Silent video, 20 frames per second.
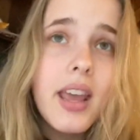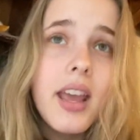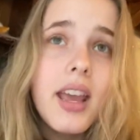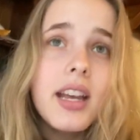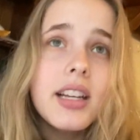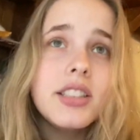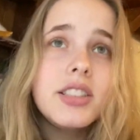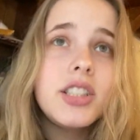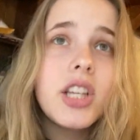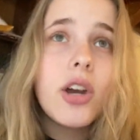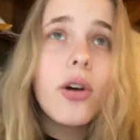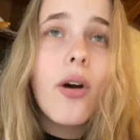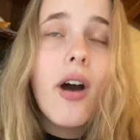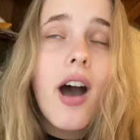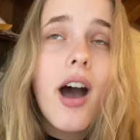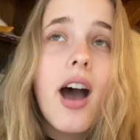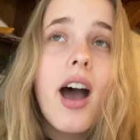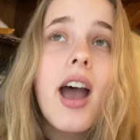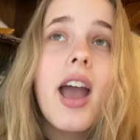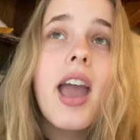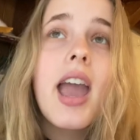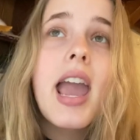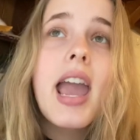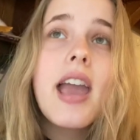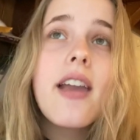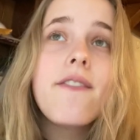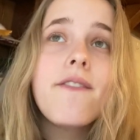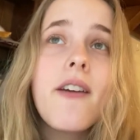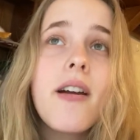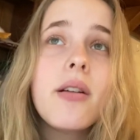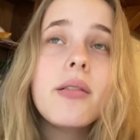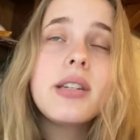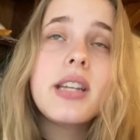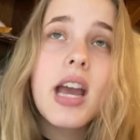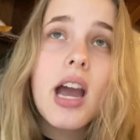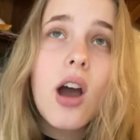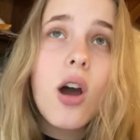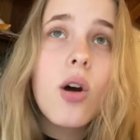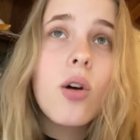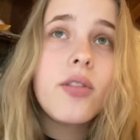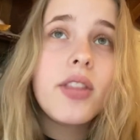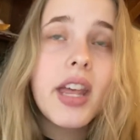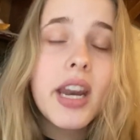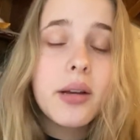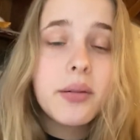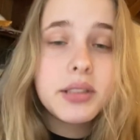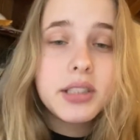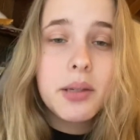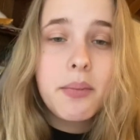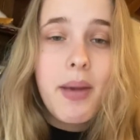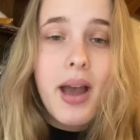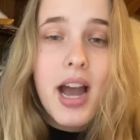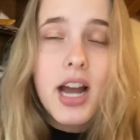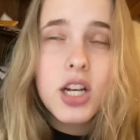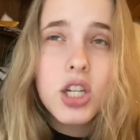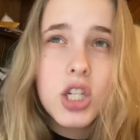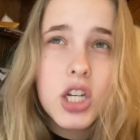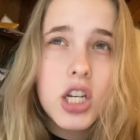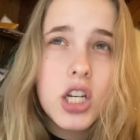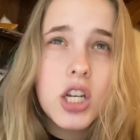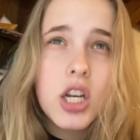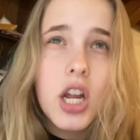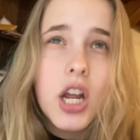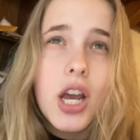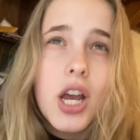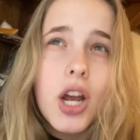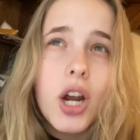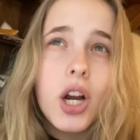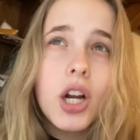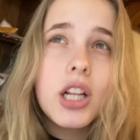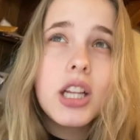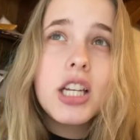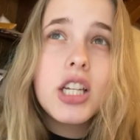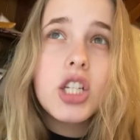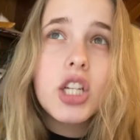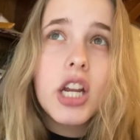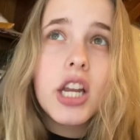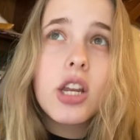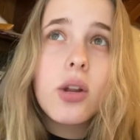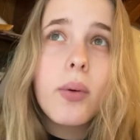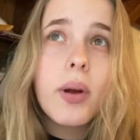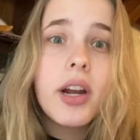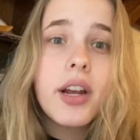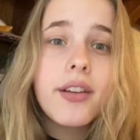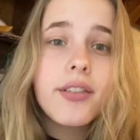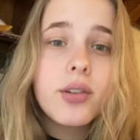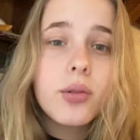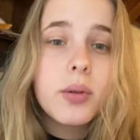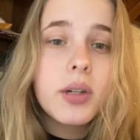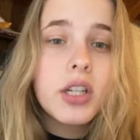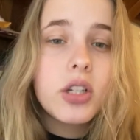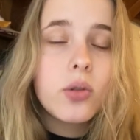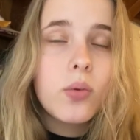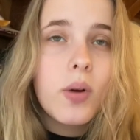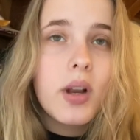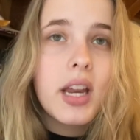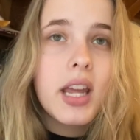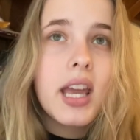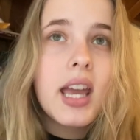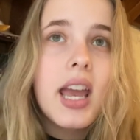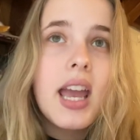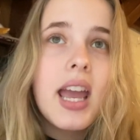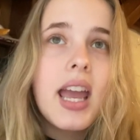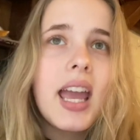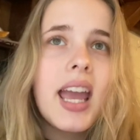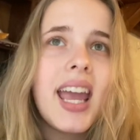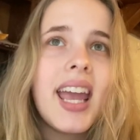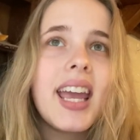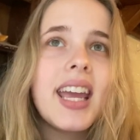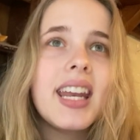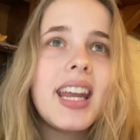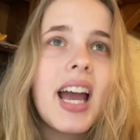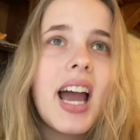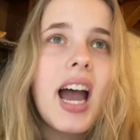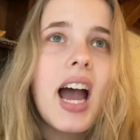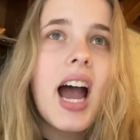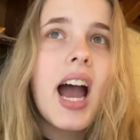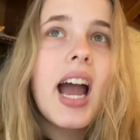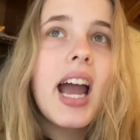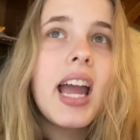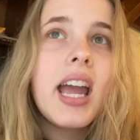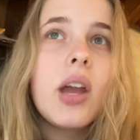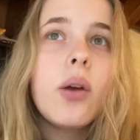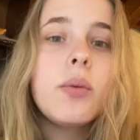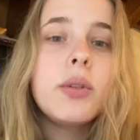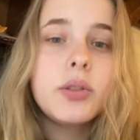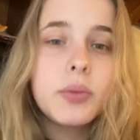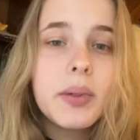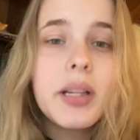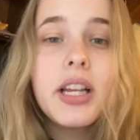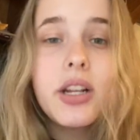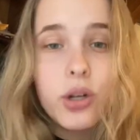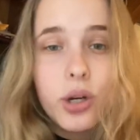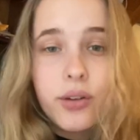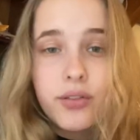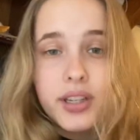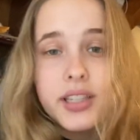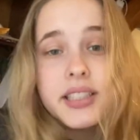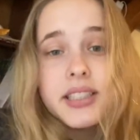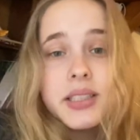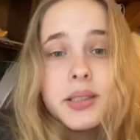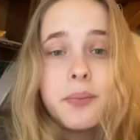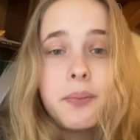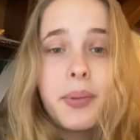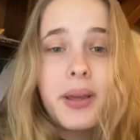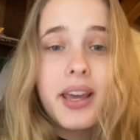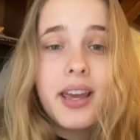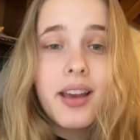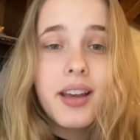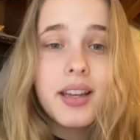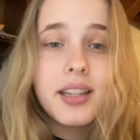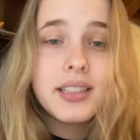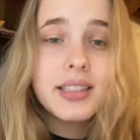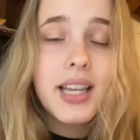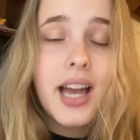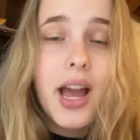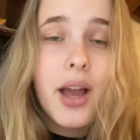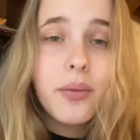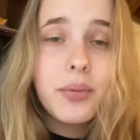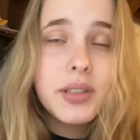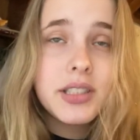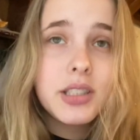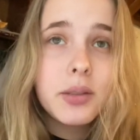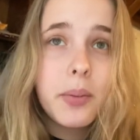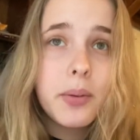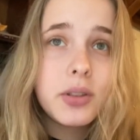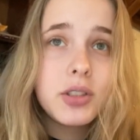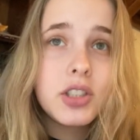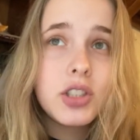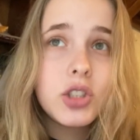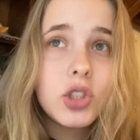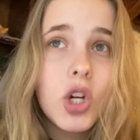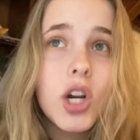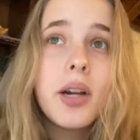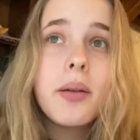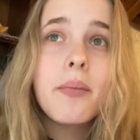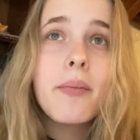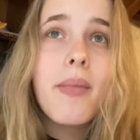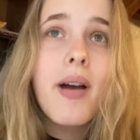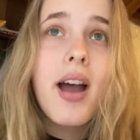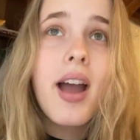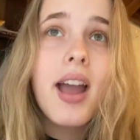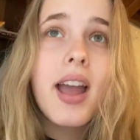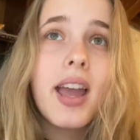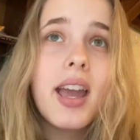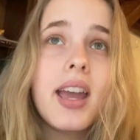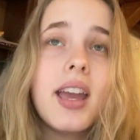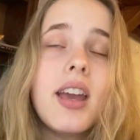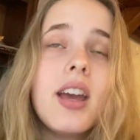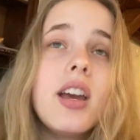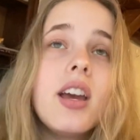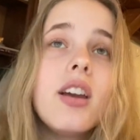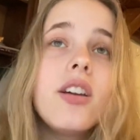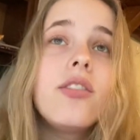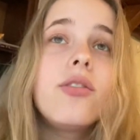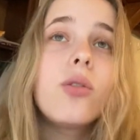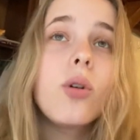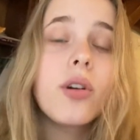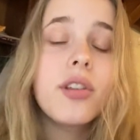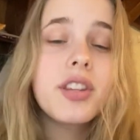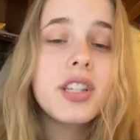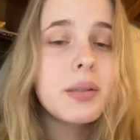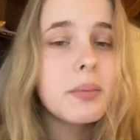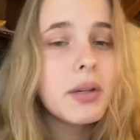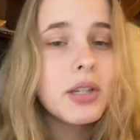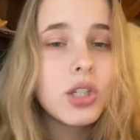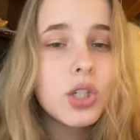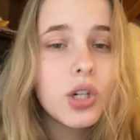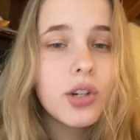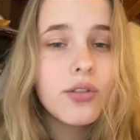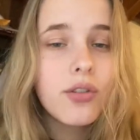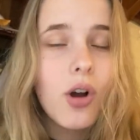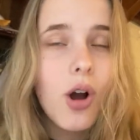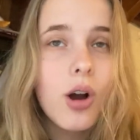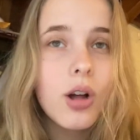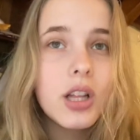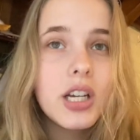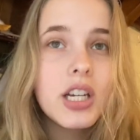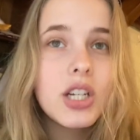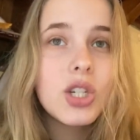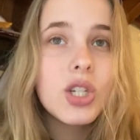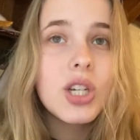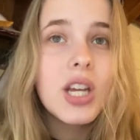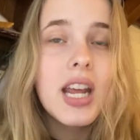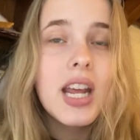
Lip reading: So I found out that I was a match in early January of 2020, and I was really nervous because I was supposed to start my 4th semester of college,